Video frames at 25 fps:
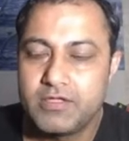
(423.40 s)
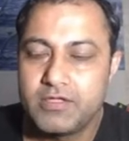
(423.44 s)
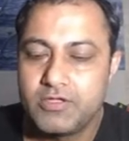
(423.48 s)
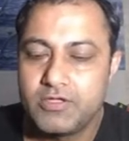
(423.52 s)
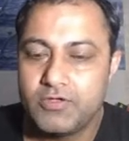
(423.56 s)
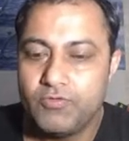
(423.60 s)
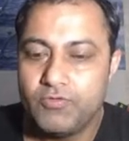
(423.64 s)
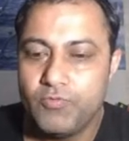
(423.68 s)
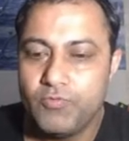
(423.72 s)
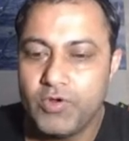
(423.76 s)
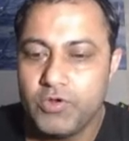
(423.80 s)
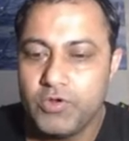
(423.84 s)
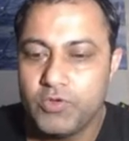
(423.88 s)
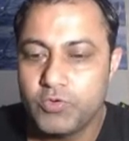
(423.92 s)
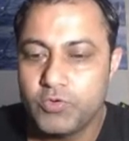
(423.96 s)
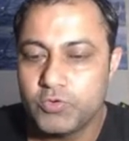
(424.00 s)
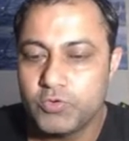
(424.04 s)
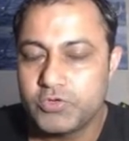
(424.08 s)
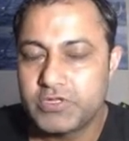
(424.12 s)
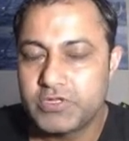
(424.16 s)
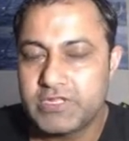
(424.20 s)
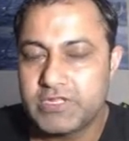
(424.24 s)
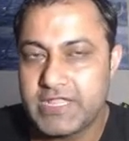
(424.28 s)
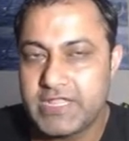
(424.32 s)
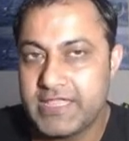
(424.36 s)
one
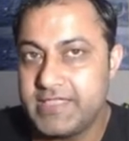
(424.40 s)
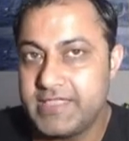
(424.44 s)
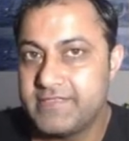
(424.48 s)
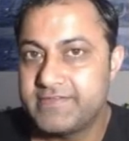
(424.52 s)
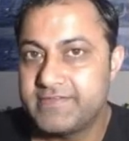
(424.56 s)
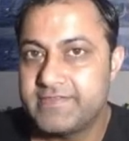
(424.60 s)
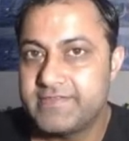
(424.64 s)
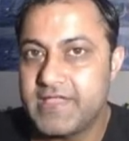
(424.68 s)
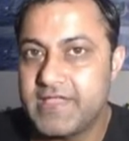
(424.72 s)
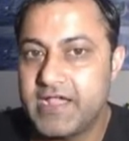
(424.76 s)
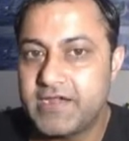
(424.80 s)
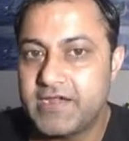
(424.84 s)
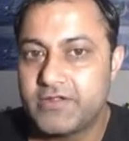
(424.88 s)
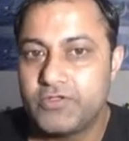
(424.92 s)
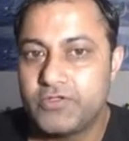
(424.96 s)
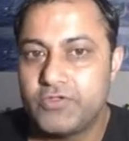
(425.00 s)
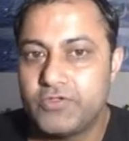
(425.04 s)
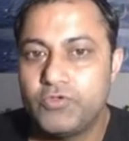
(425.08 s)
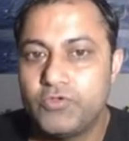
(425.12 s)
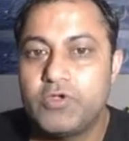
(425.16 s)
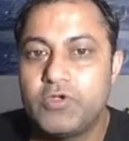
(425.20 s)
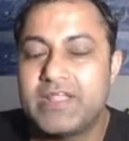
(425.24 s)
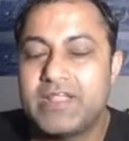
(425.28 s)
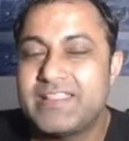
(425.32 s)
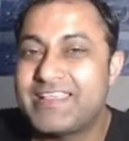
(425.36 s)
good thing is that
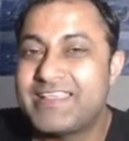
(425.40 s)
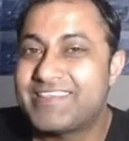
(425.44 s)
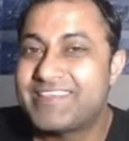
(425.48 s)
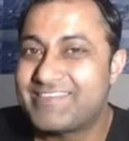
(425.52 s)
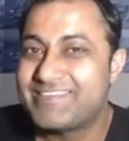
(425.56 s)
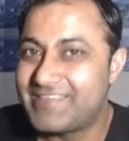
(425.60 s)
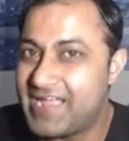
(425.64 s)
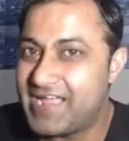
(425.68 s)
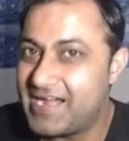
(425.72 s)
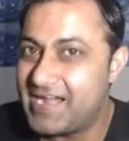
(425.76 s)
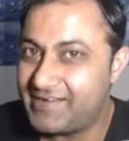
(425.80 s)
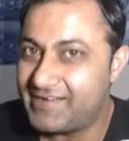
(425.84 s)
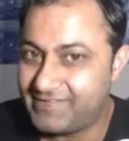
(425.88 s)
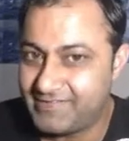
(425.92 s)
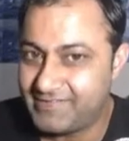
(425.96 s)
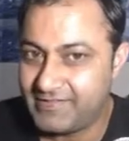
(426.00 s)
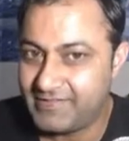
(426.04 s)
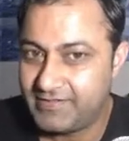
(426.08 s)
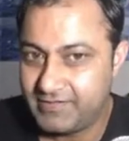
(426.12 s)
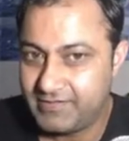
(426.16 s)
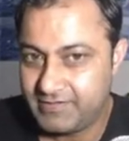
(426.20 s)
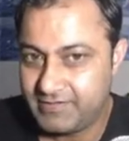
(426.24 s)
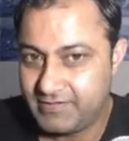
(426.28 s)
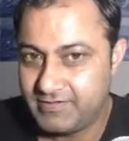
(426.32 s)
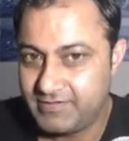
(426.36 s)
you get the
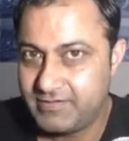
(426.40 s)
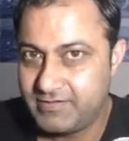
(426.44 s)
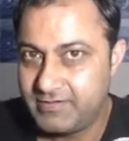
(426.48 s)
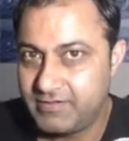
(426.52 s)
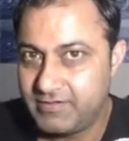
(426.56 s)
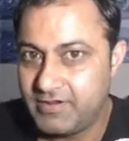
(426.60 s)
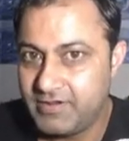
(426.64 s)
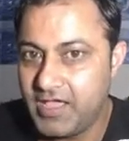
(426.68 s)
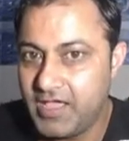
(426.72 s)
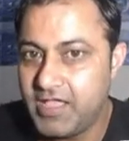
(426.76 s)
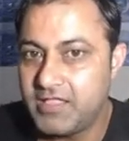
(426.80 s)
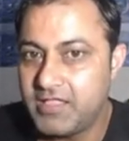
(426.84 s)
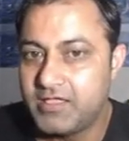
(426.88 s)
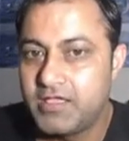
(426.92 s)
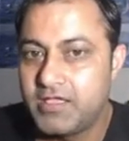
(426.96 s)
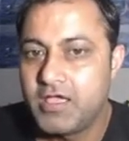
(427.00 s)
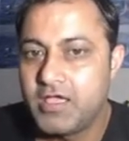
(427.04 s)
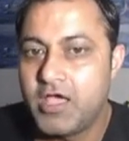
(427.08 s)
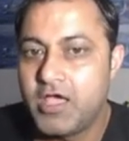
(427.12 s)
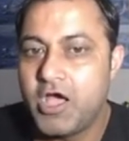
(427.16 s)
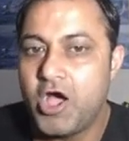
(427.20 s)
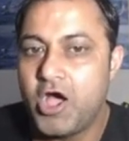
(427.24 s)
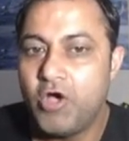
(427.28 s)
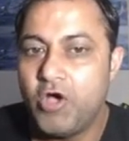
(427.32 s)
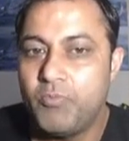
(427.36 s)
stats, right?
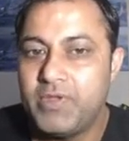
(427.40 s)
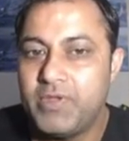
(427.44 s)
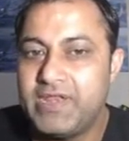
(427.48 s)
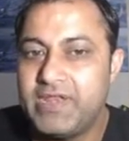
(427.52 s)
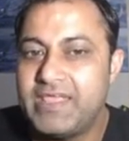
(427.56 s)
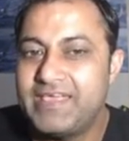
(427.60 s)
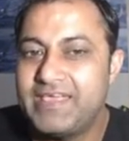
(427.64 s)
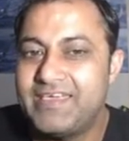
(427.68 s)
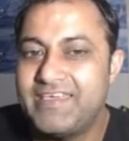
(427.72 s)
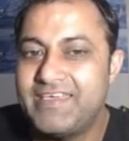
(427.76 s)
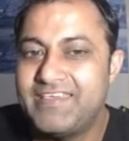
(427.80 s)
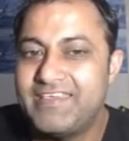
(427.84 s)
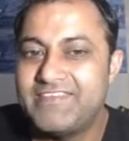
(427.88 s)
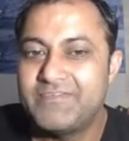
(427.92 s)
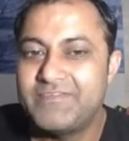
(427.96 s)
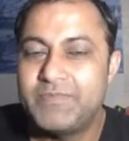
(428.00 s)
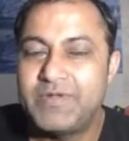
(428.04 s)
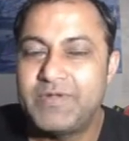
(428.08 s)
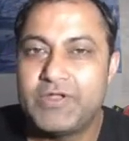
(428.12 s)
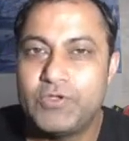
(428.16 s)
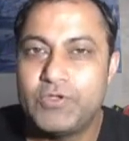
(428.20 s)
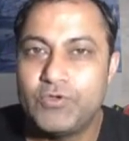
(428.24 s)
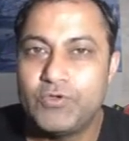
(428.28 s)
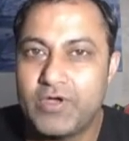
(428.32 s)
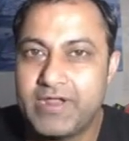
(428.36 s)
How many
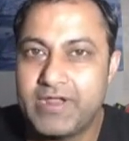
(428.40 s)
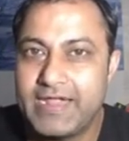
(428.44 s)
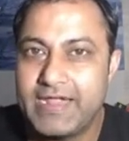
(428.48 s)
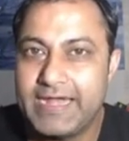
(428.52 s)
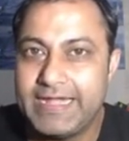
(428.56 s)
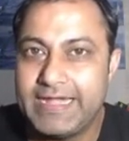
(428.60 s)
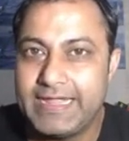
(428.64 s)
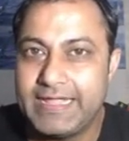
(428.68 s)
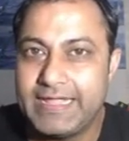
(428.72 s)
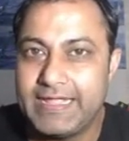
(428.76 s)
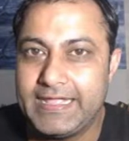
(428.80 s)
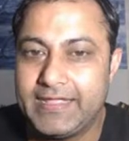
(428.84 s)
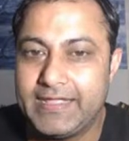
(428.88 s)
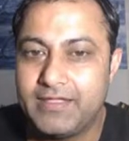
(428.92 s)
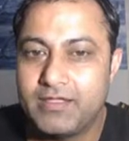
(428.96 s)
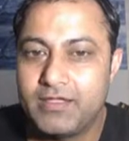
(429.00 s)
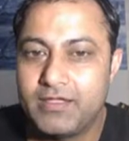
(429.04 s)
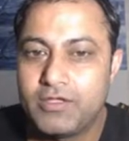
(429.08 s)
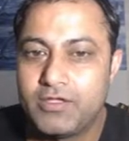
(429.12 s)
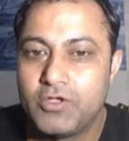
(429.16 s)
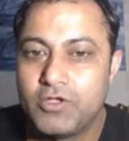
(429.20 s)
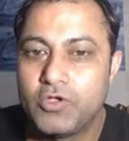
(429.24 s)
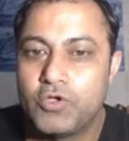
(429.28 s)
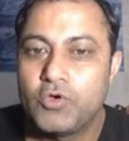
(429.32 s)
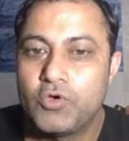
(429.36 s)
engagement you are getting,
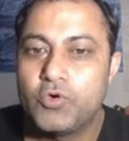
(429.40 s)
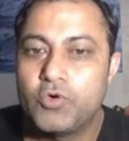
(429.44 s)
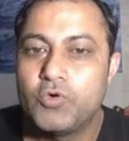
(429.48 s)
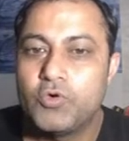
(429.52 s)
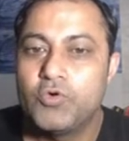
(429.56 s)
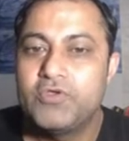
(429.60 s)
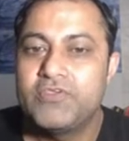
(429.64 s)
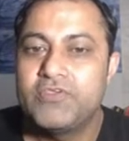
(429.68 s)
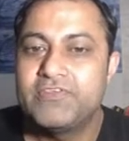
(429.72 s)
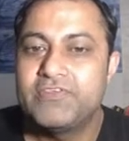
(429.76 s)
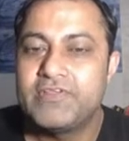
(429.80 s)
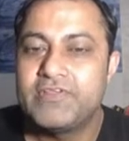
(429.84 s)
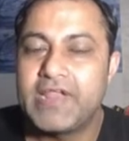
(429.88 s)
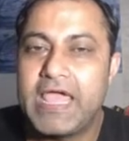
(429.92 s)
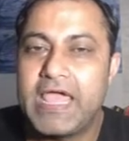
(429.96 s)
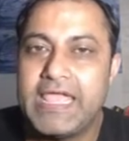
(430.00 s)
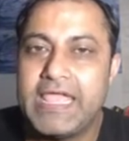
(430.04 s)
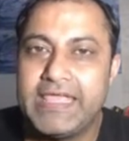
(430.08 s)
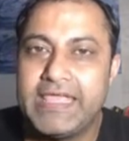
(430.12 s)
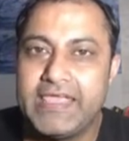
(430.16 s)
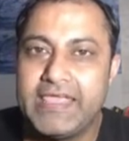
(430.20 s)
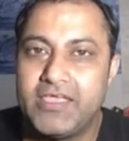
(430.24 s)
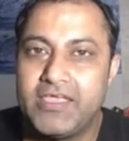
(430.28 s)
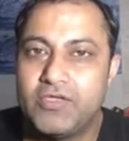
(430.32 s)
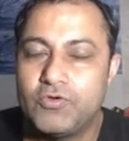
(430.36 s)
who is
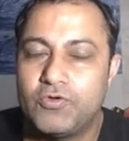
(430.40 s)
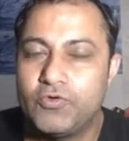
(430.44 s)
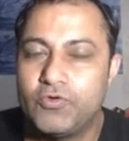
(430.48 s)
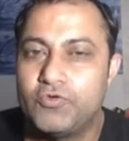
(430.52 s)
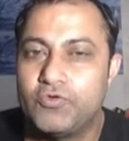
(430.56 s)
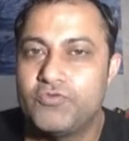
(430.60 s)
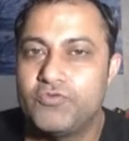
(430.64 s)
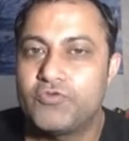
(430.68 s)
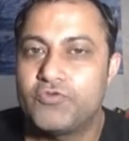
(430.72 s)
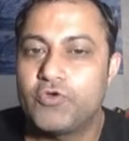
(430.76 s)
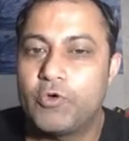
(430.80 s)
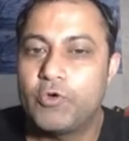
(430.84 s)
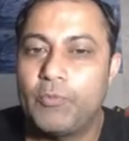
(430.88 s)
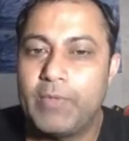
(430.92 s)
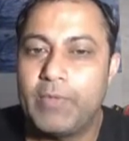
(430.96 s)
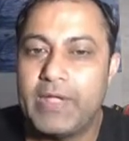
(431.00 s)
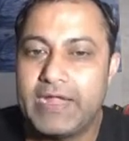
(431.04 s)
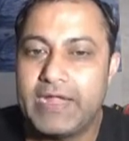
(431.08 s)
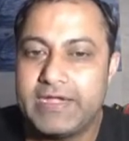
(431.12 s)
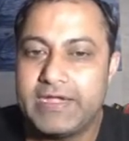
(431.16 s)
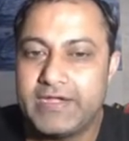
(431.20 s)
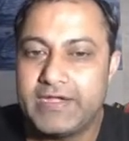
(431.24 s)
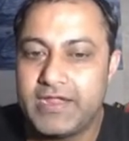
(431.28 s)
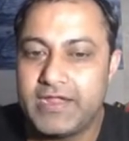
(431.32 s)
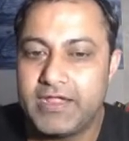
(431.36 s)
liking, who is
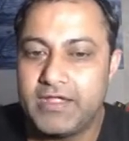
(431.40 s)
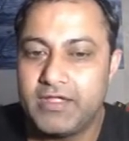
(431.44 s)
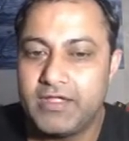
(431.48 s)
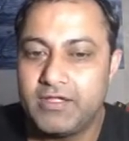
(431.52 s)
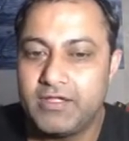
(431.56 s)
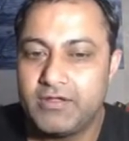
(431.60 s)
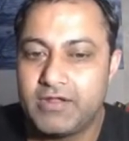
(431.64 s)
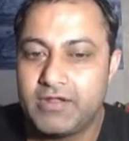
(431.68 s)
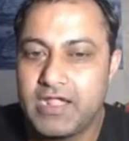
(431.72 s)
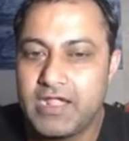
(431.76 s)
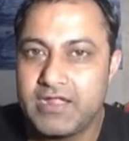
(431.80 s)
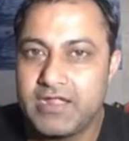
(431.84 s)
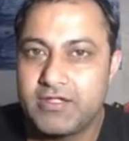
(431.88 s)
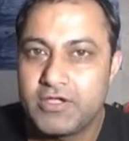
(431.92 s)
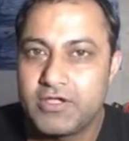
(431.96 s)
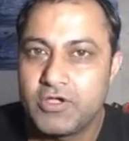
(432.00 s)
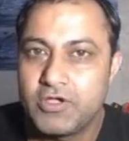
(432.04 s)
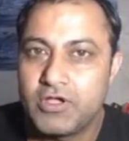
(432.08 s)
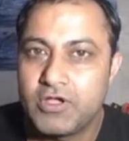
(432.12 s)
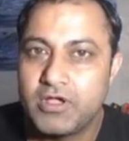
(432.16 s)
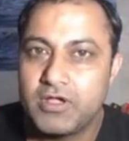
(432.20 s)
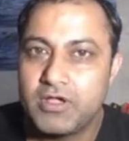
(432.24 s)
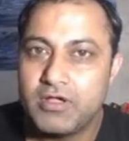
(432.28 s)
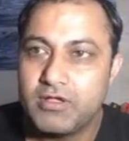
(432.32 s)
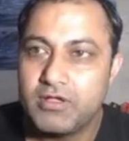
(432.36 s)
commenting, right?
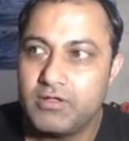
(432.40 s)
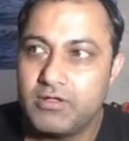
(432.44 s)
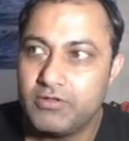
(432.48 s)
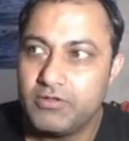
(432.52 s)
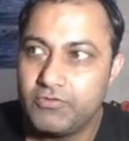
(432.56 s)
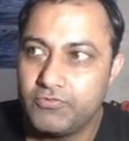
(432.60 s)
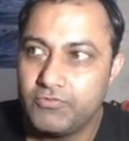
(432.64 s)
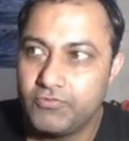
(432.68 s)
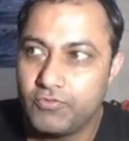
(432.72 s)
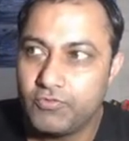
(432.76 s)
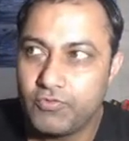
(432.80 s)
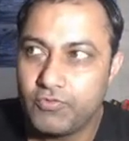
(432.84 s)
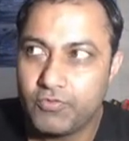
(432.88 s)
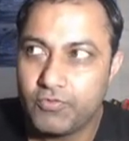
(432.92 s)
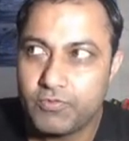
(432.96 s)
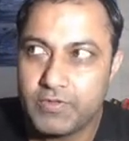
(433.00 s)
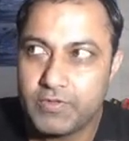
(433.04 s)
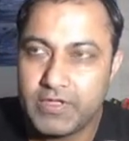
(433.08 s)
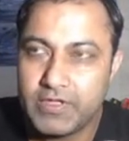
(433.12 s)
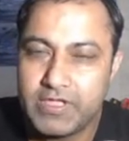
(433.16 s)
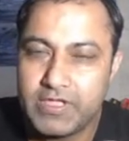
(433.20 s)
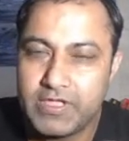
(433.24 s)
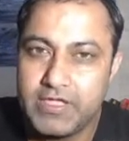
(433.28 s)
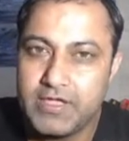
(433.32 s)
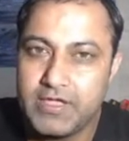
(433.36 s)
So
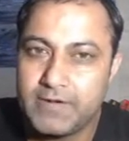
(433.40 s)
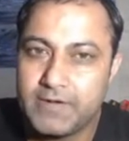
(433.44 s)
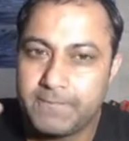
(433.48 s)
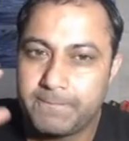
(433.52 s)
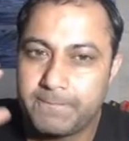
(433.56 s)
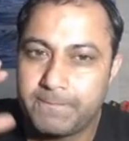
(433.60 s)
here